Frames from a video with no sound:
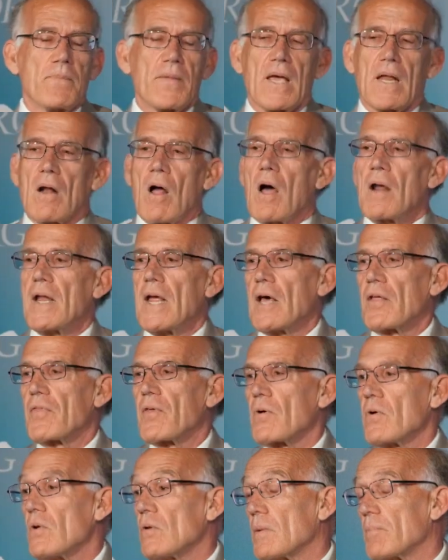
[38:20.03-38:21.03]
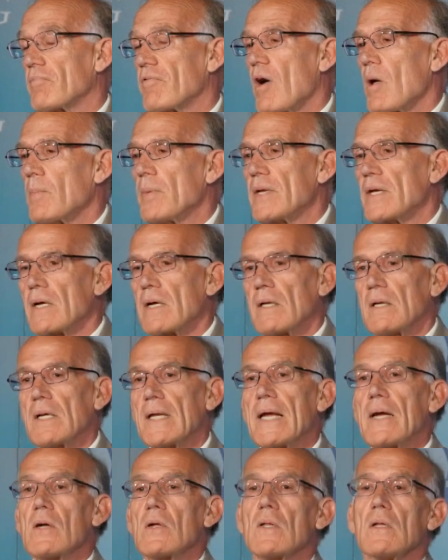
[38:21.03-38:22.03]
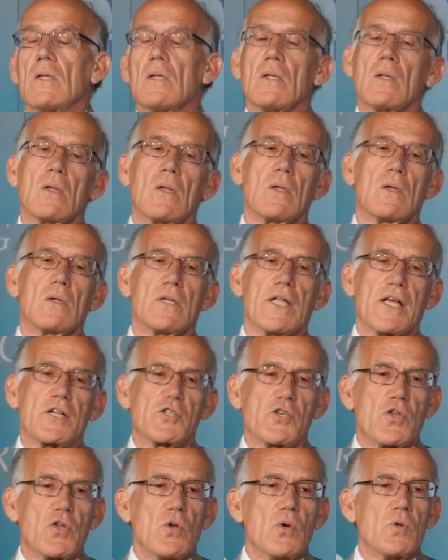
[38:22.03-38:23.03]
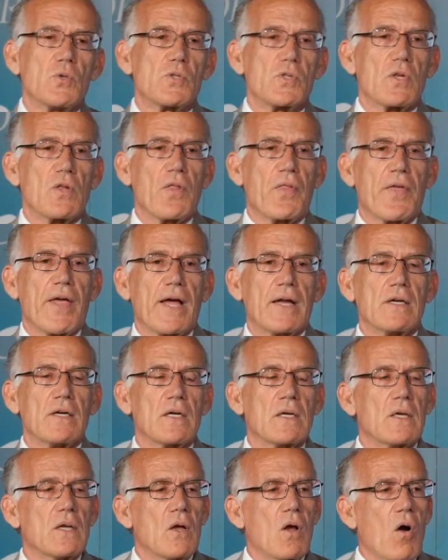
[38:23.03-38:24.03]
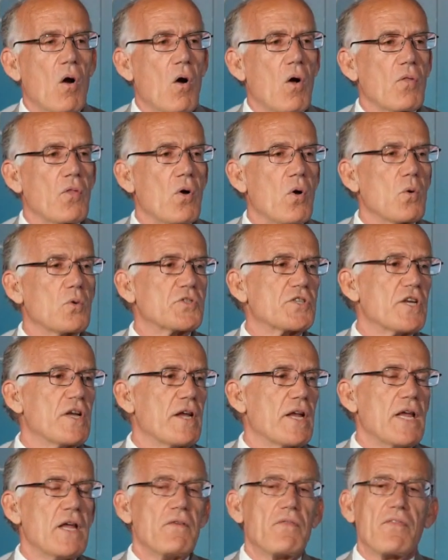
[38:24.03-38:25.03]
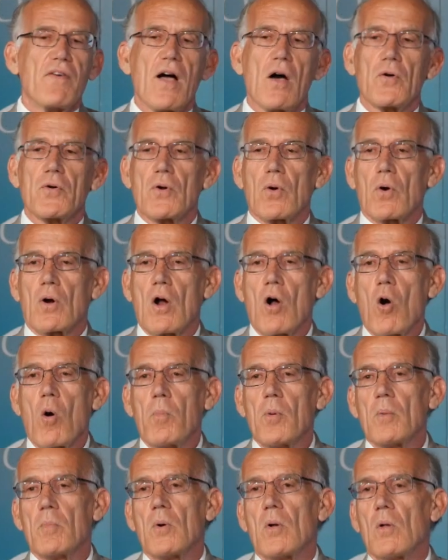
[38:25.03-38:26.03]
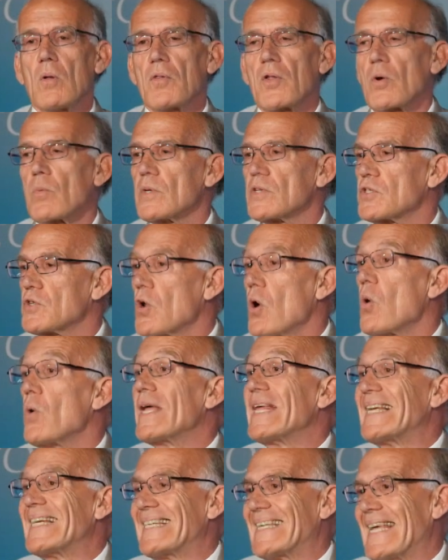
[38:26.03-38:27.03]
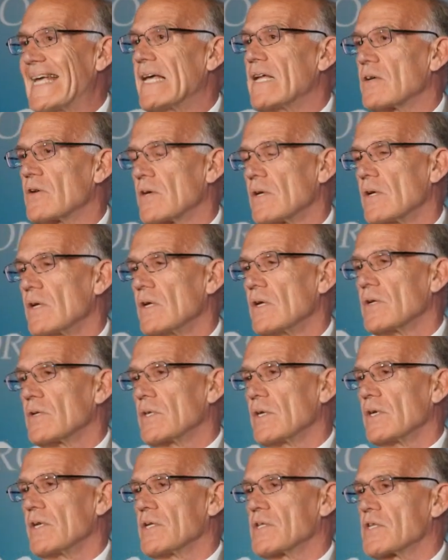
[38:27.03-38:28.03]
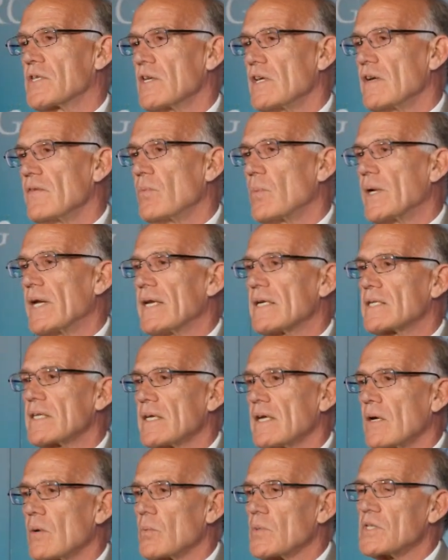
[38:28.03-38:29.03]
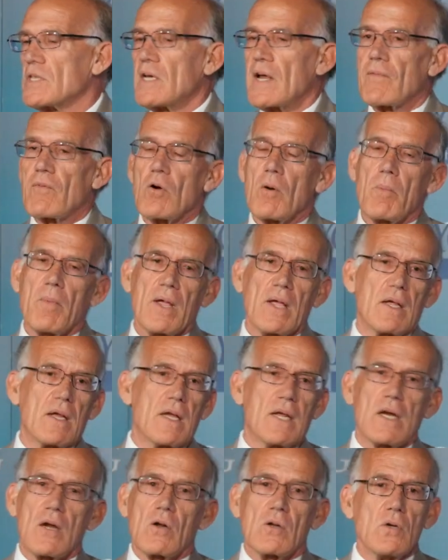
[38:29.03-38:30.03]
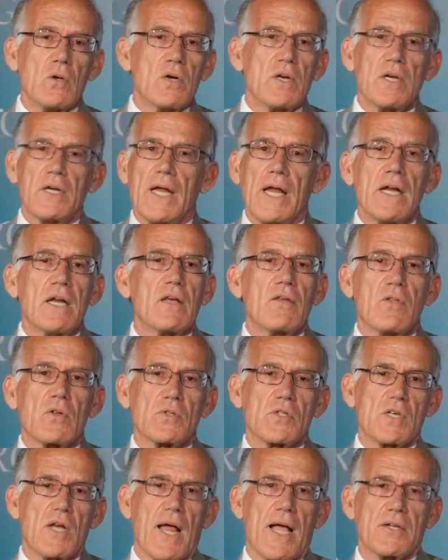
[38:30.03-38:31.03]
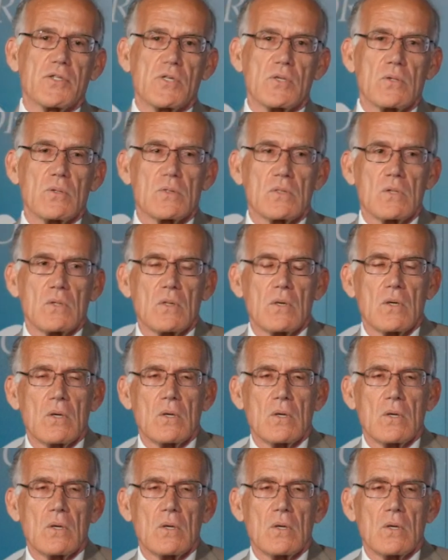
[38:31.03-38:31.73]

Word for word: and unethical and probably illegal excuse that Although she, he found her culpable, there was no intent to deceive when intent was never included in any of those statutes,